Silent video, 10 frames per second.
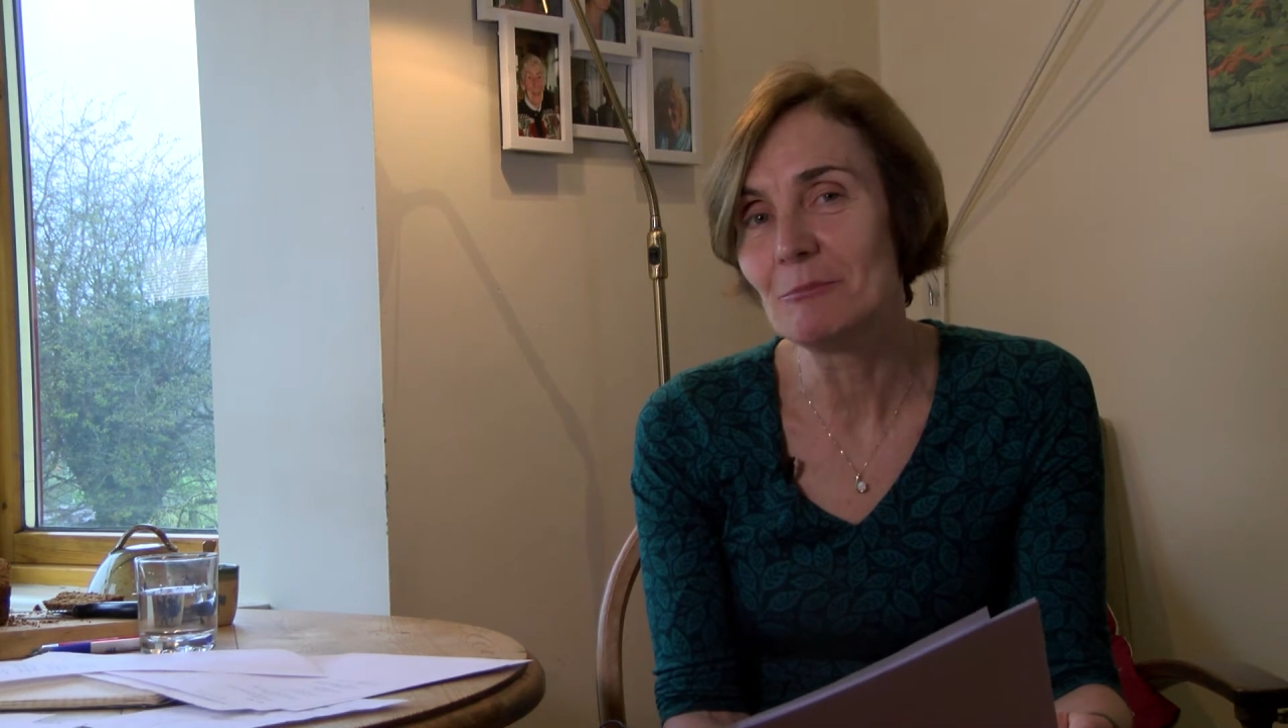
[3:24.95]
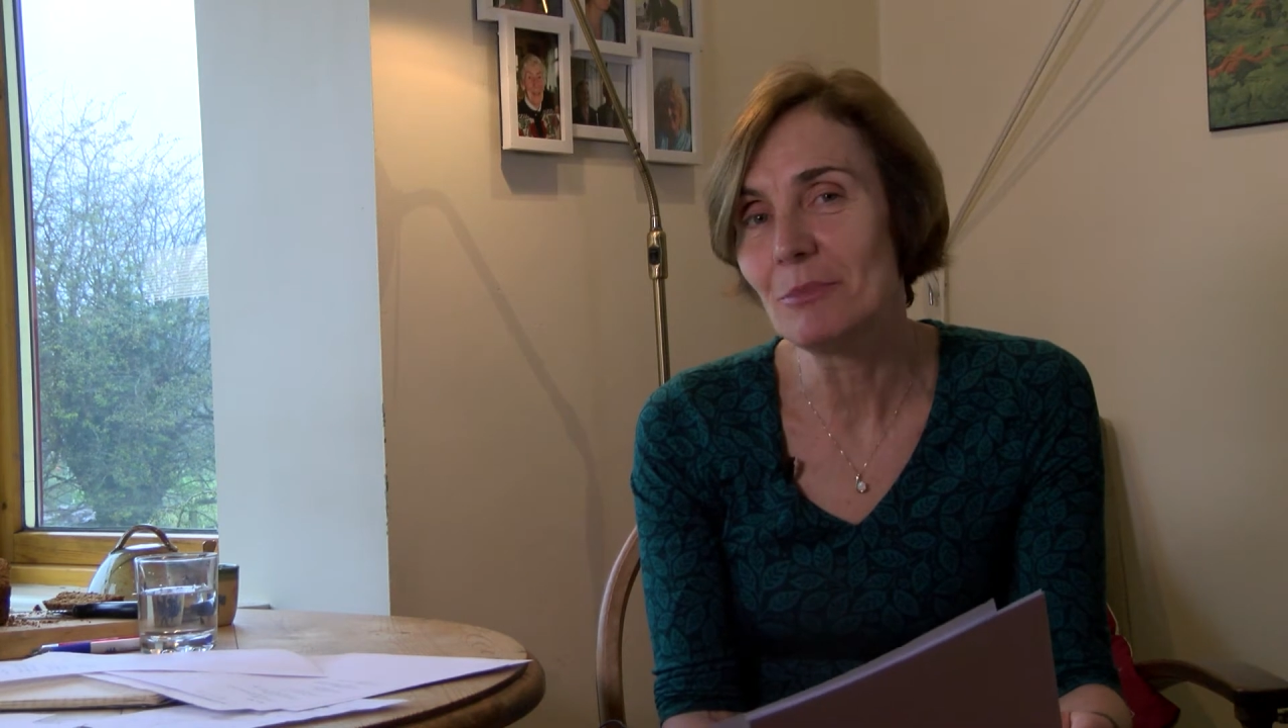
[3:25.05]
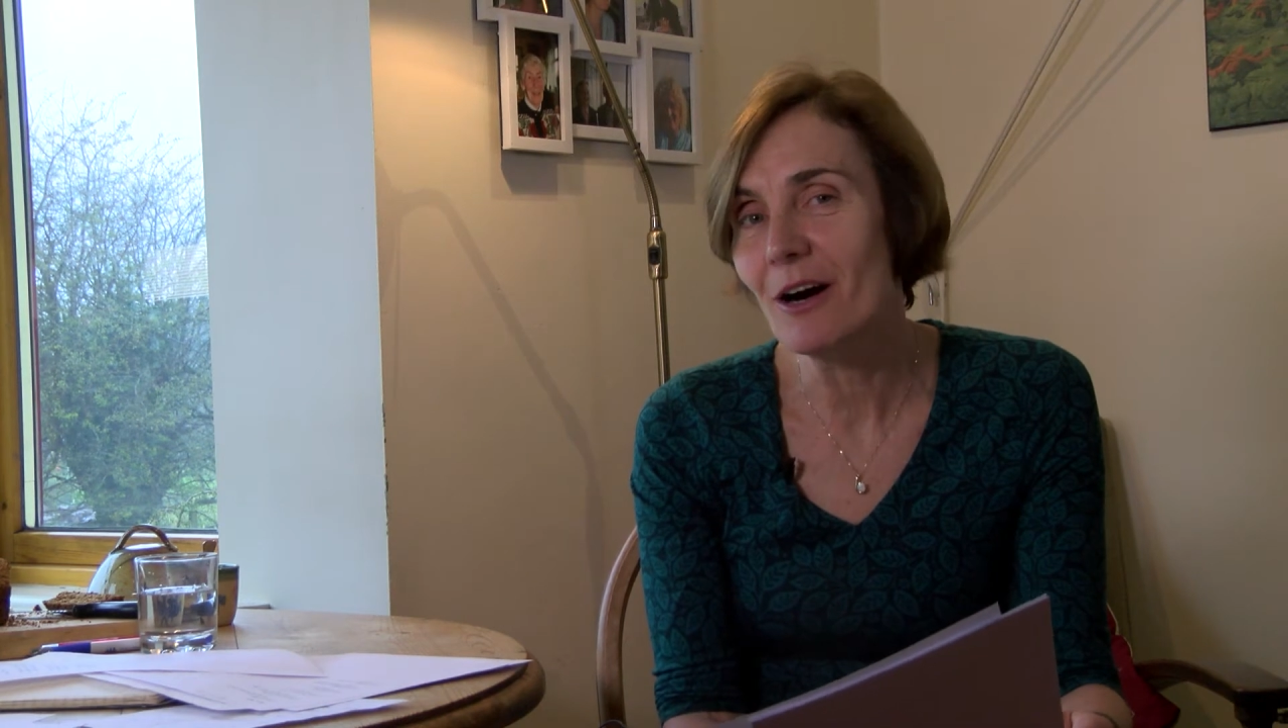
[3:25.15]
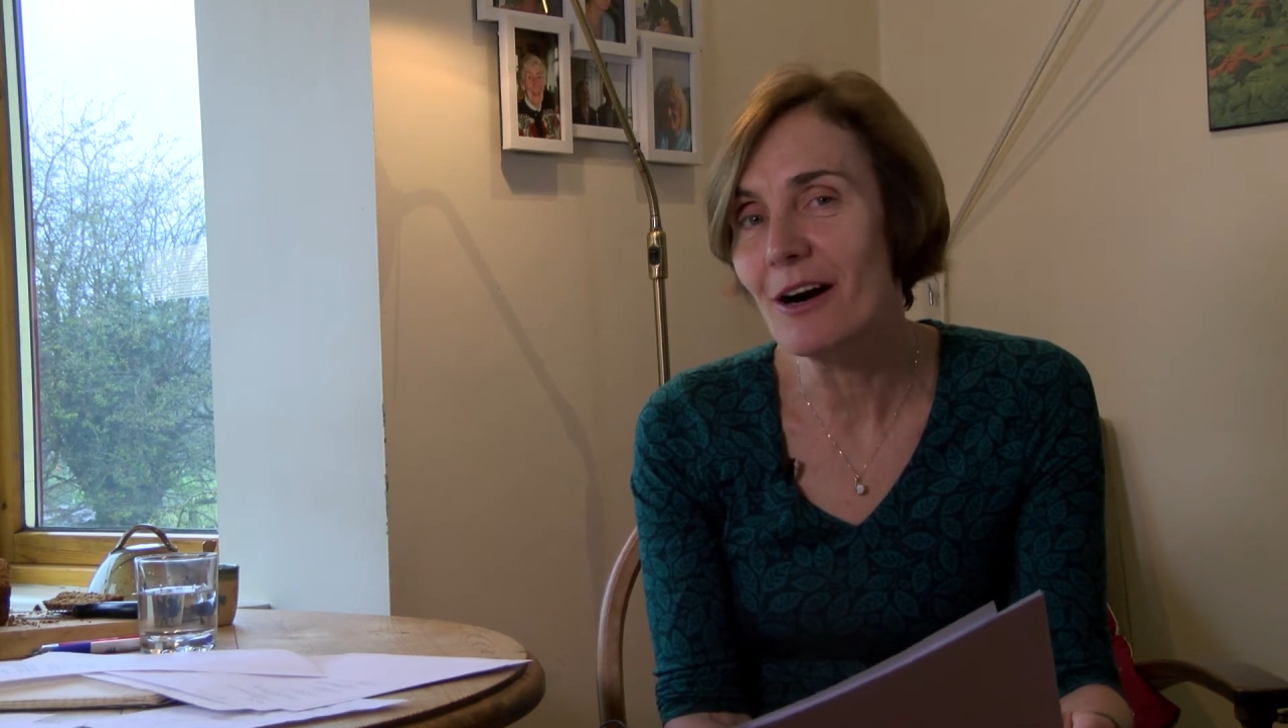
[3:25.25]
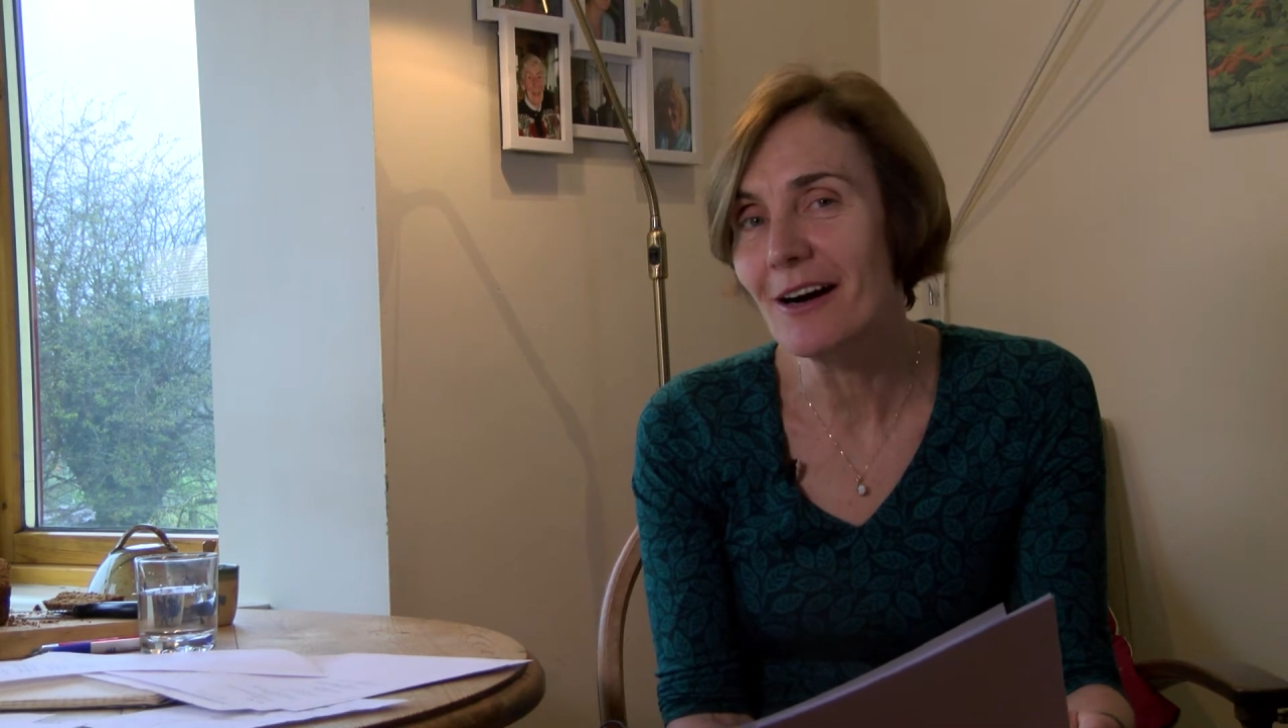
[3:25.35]

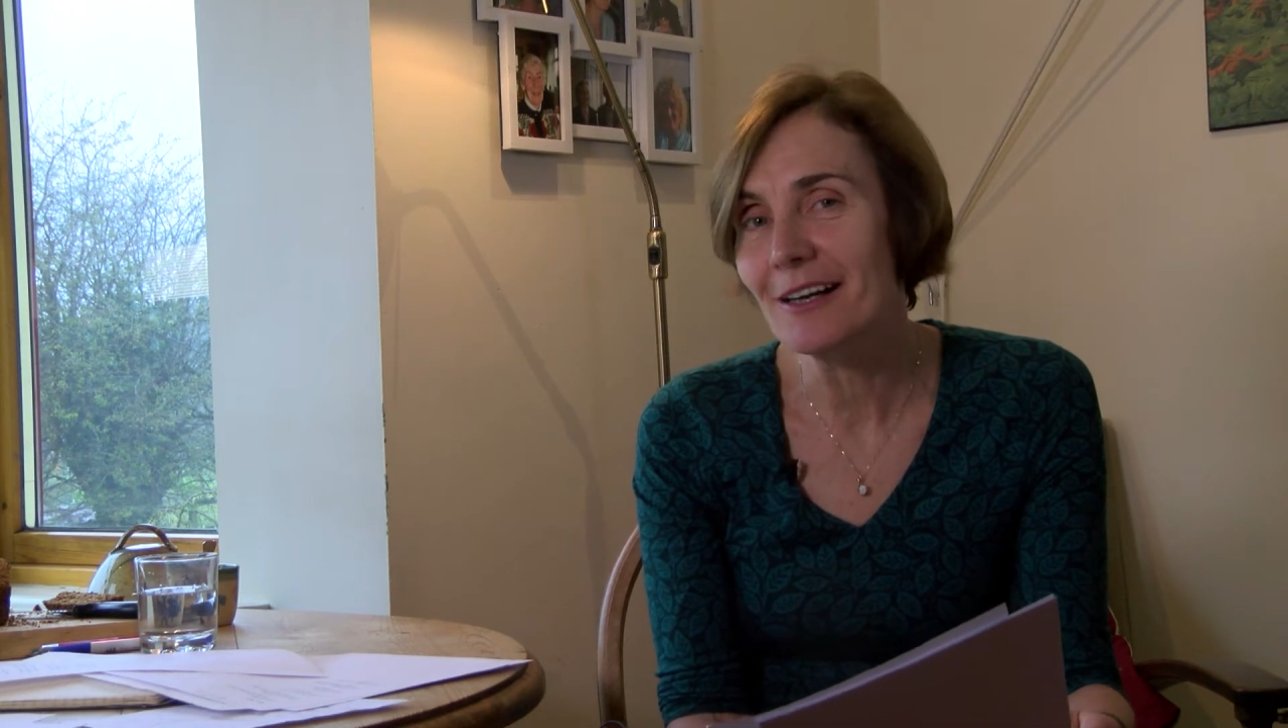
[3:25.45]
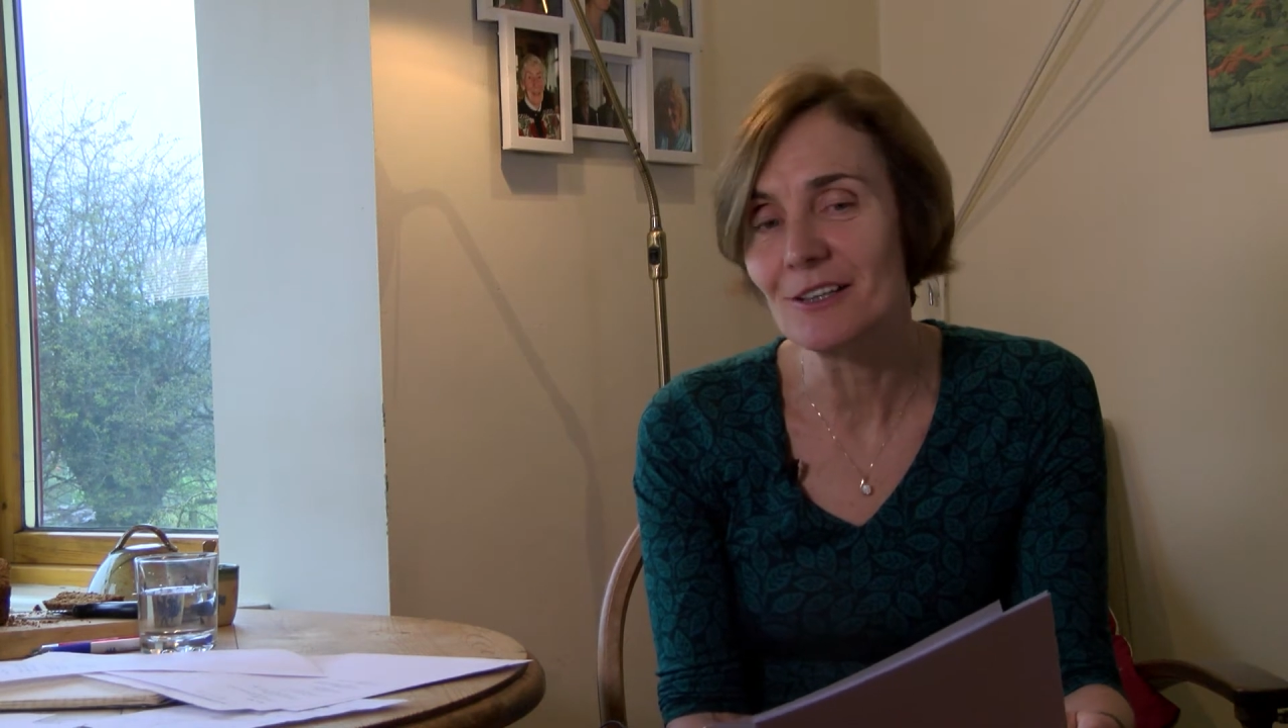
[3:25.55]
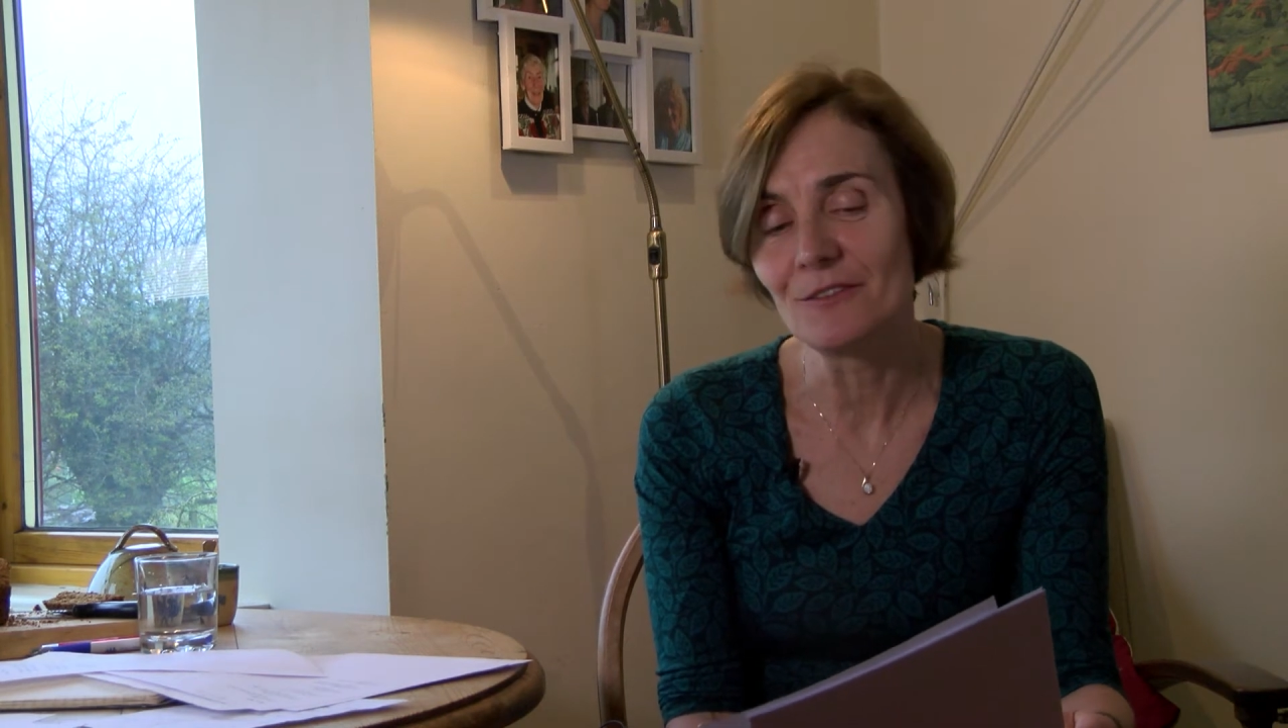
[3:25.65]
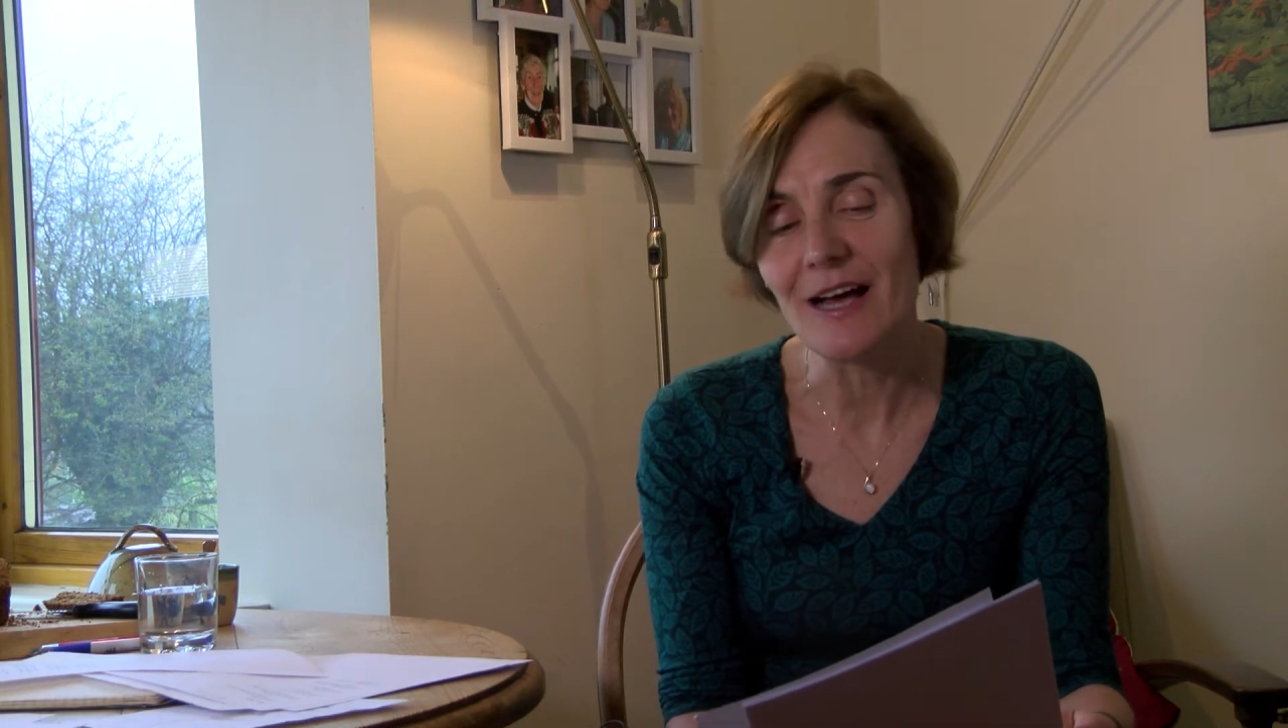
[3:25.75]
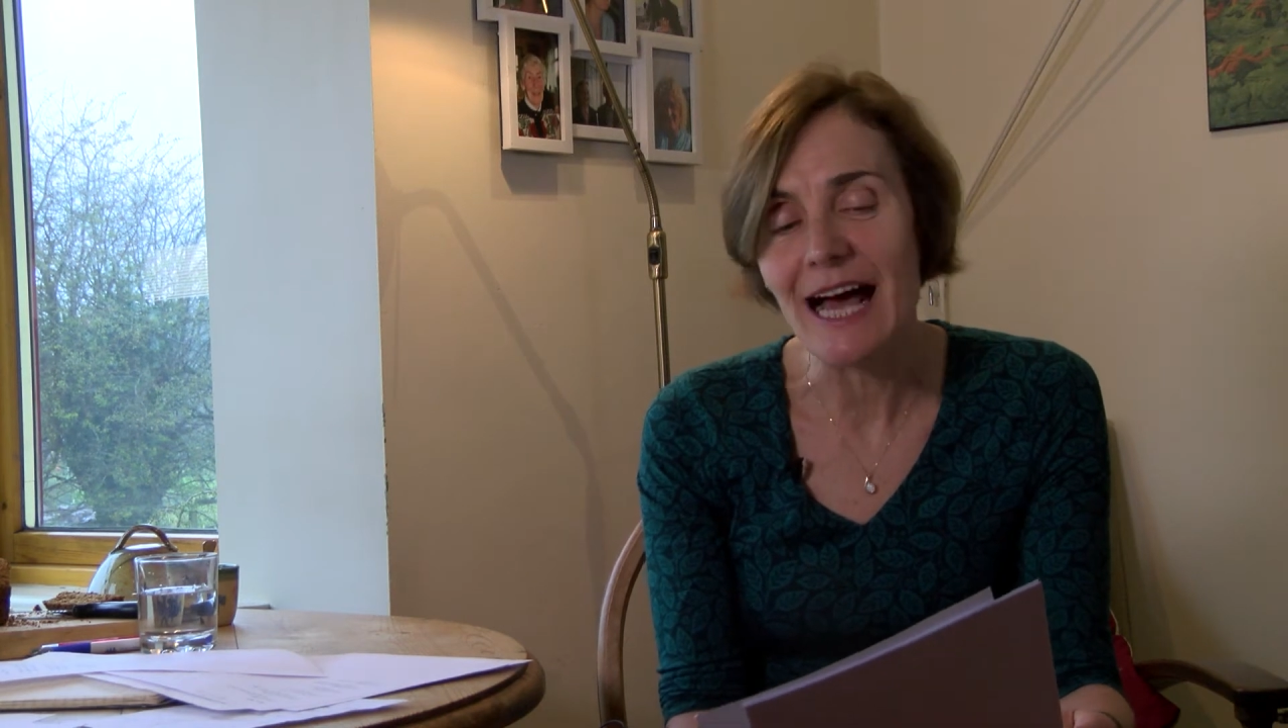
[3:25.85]
bark of